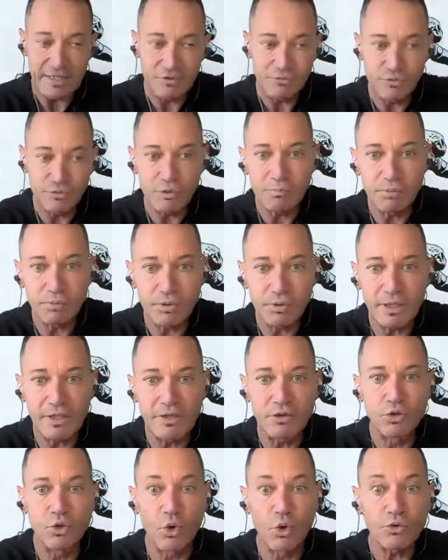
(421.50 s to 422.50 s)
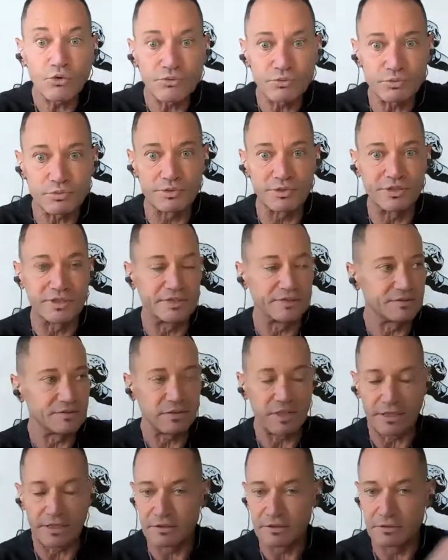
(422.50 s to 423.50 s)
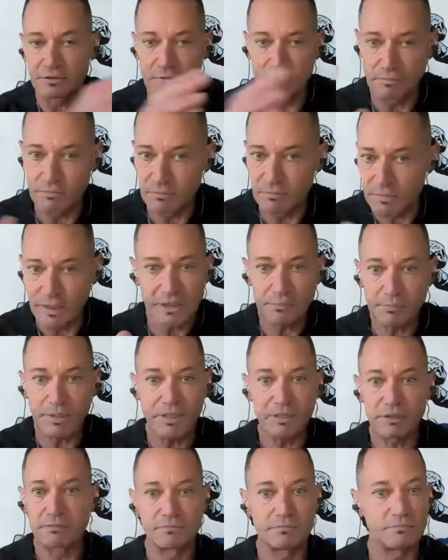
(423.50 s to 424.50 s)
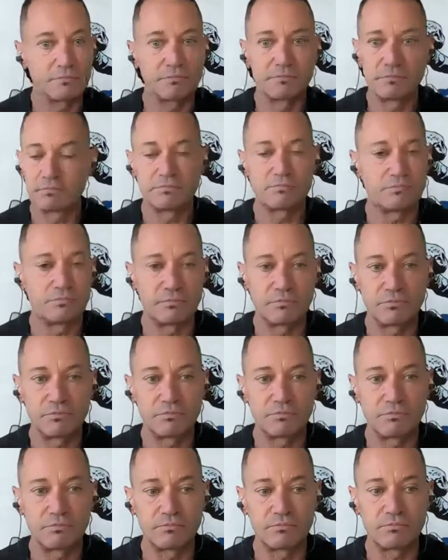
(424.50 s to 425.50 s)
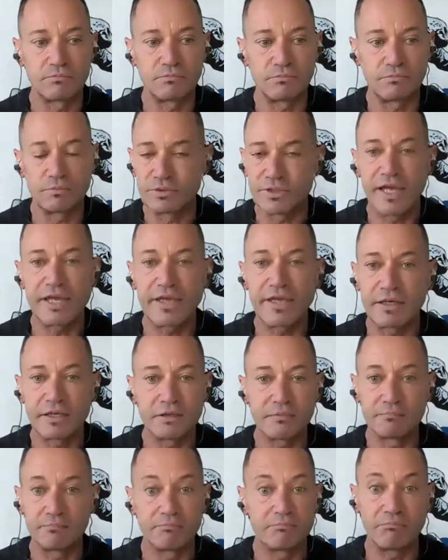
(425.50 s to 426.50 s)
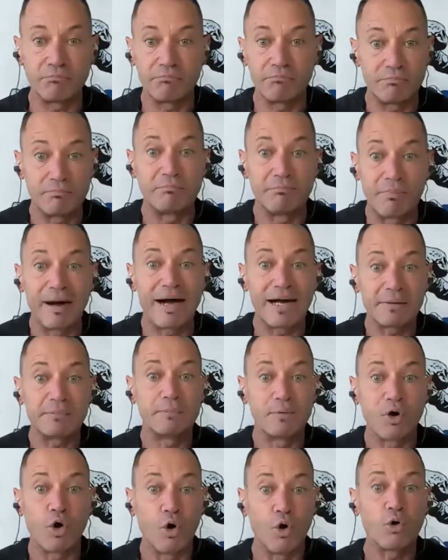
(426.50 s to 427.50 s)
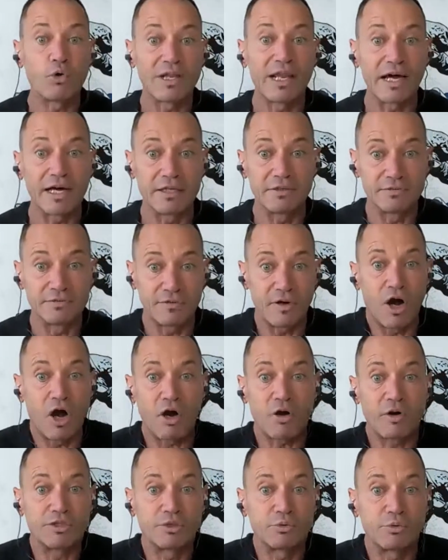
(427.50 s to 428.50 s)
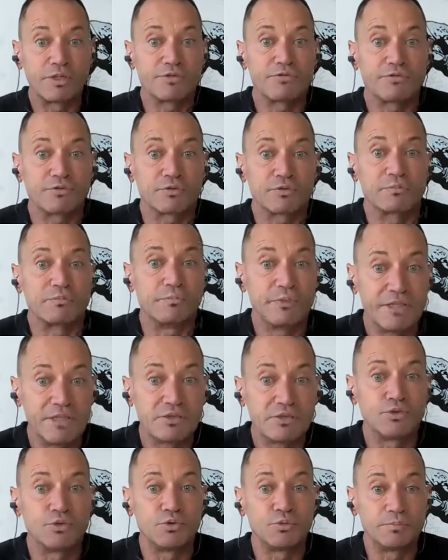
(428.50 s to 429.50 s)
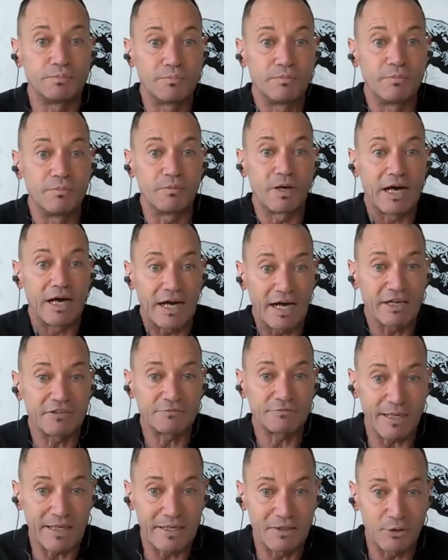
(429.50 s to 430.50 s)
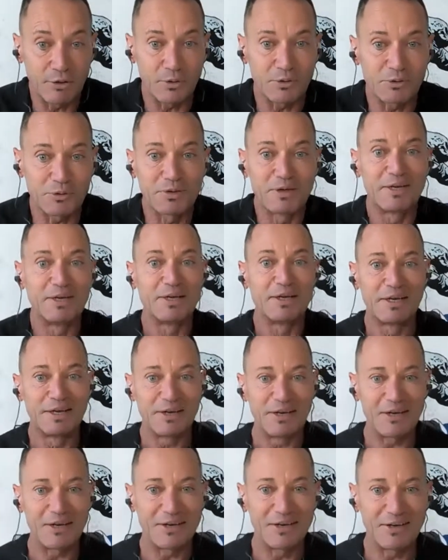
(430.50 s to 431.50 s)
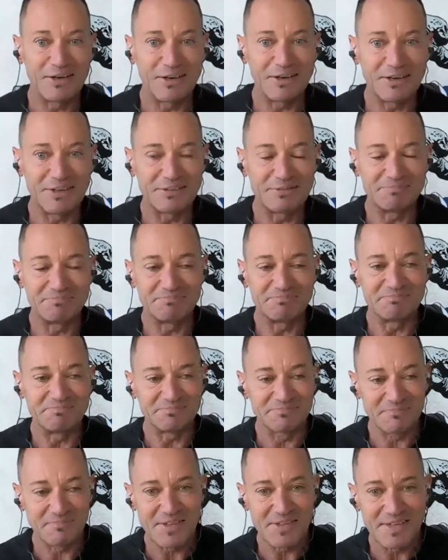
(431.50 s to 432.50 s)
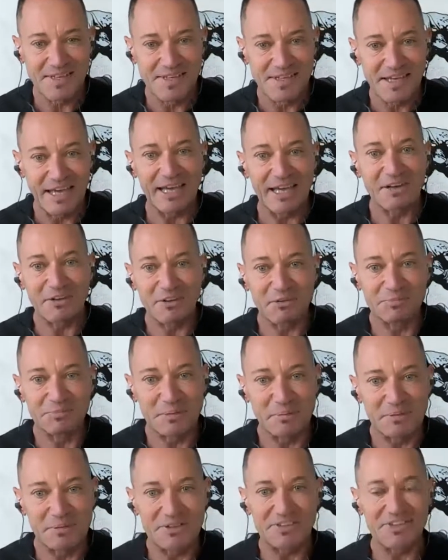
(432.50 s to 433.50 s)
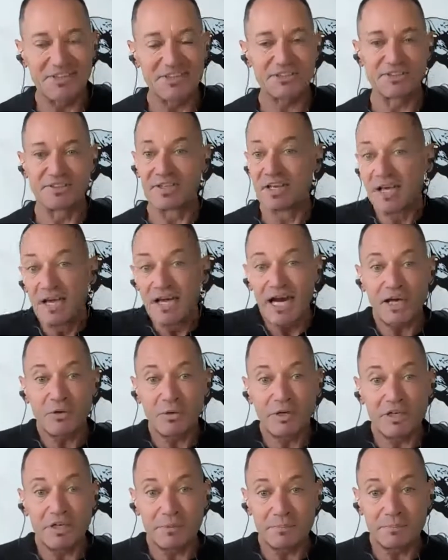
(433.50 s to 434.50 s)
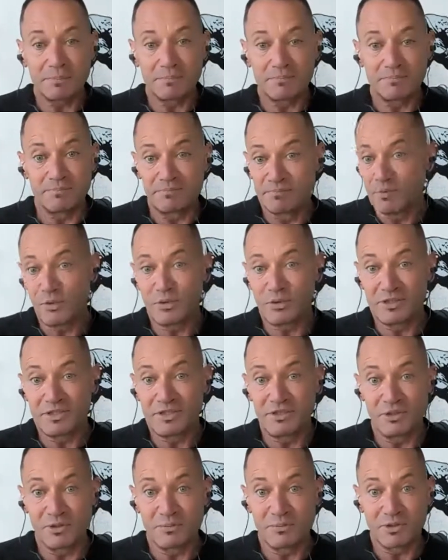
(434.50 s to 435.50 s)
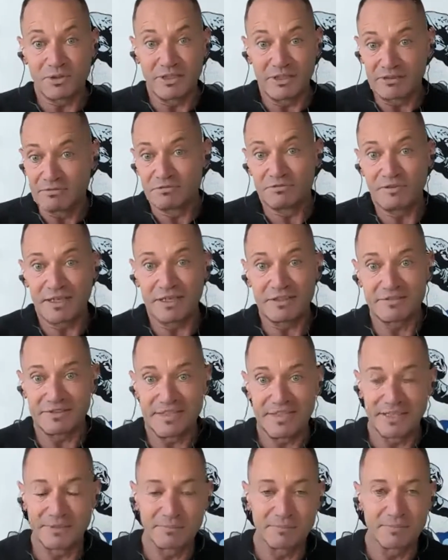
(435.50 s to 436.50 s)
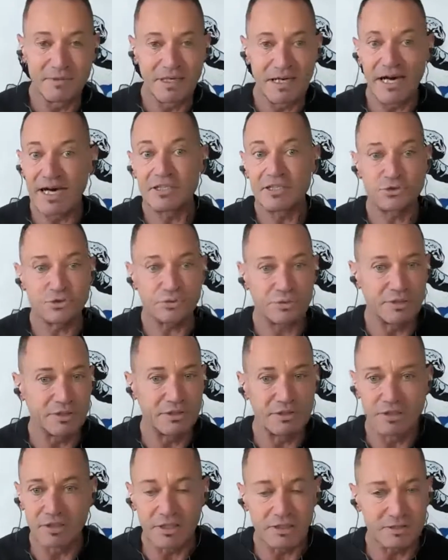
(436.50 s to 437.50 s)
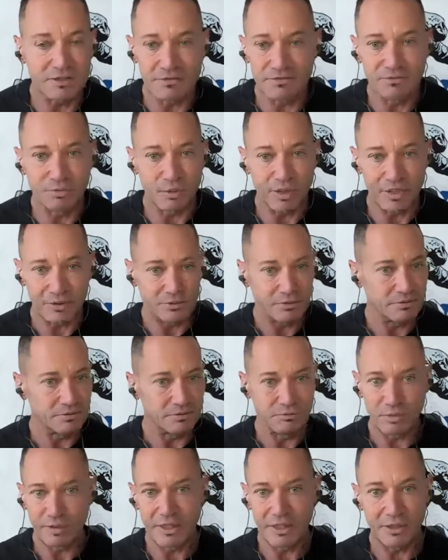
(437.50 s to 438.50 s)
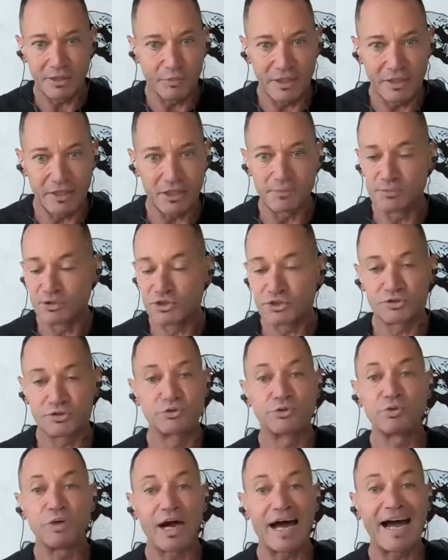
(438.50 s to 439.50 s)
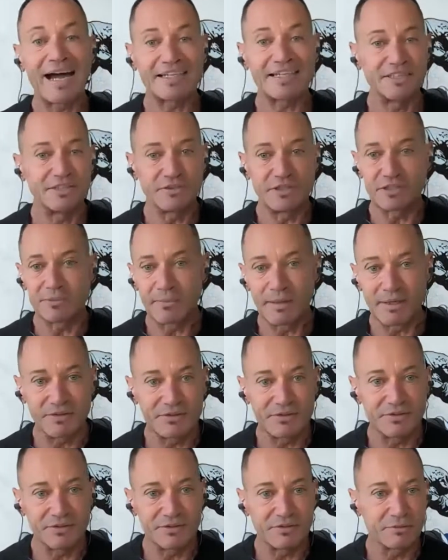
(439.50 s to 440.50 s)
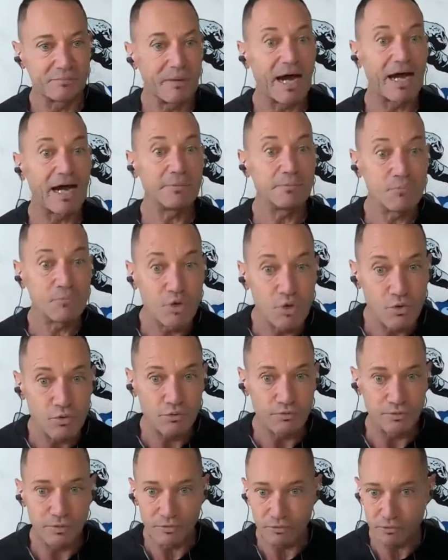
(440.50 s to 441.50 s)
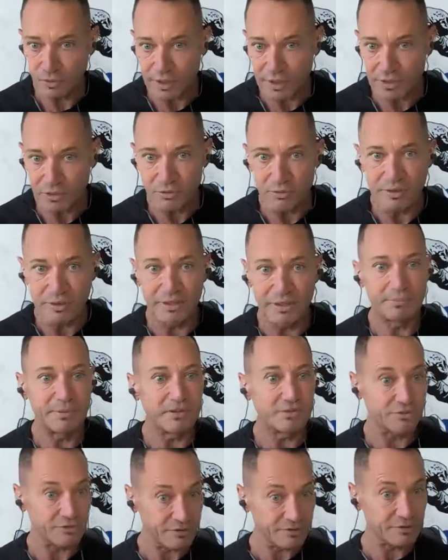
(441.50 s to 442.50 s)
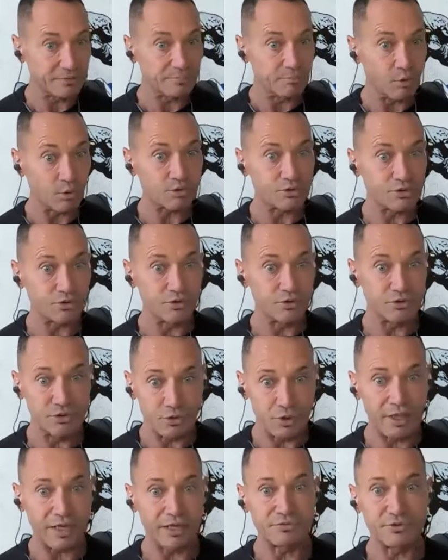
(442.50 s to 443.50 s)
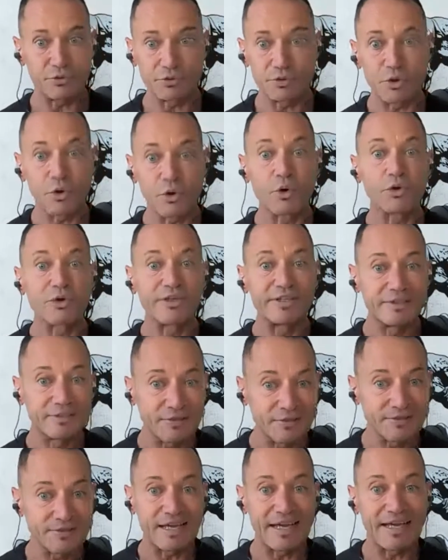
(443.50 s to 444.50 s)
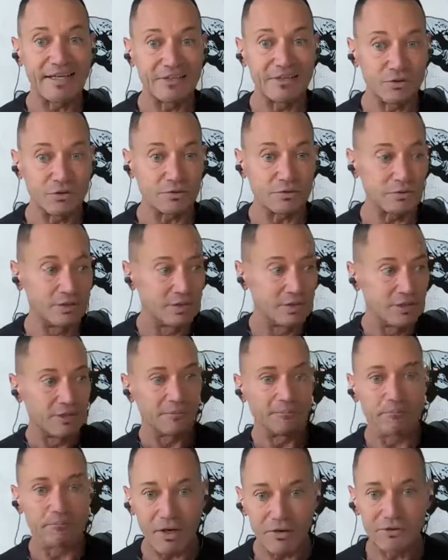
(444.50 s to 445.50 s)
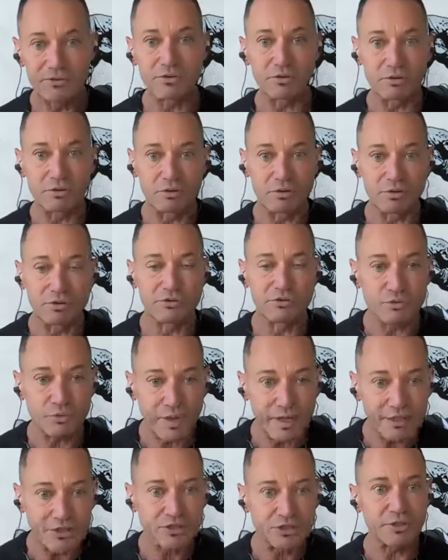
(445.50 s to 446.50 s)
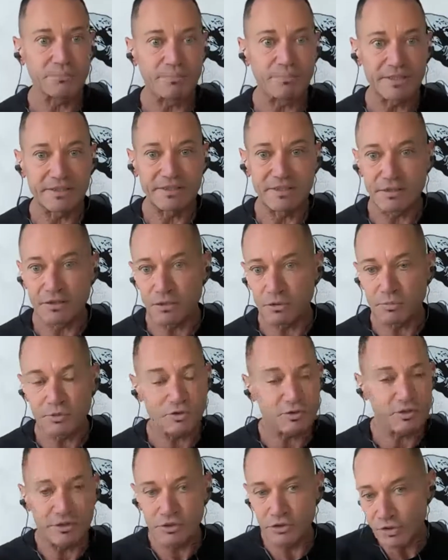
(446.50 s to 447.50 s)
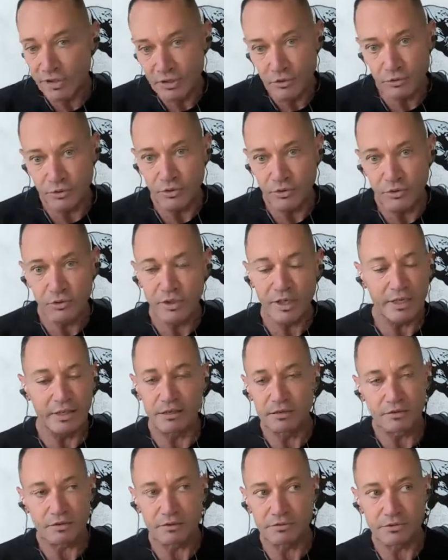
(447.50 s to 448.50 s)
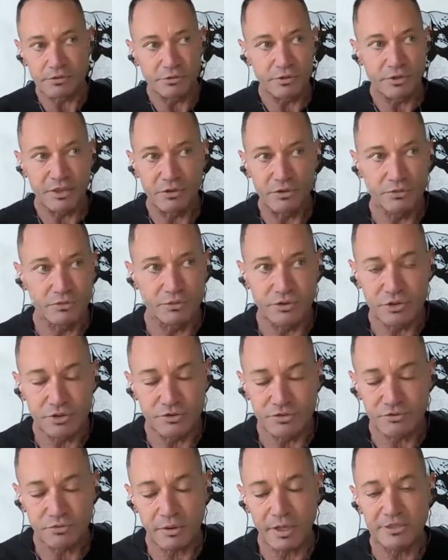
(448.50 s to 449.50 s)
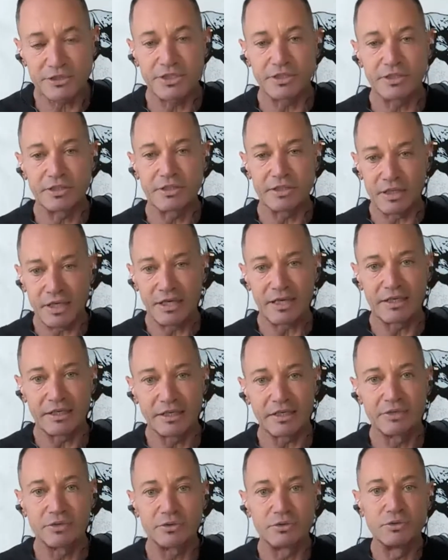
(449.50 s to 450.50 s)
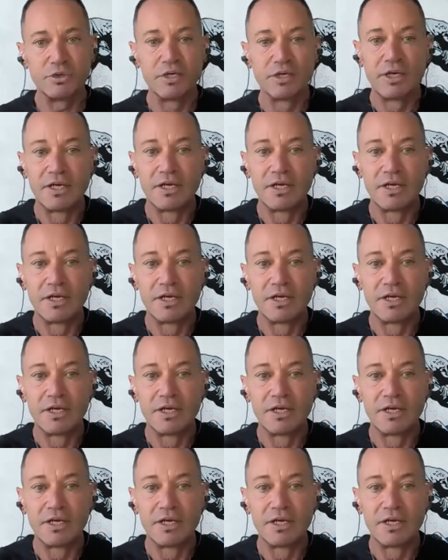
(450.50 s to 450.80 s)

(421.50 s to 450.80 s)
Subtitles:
if you implement those routines, like, let me take my own life, how I do it for me to have my own health optimization. I wake up early in the morning, 5 a.m. I drink a lot of water when I wake up just to activate my system. I move right away because it's important to have your organs and your muscle stretched a bit in the morning. You can do yoga or you can do just stretching like I do.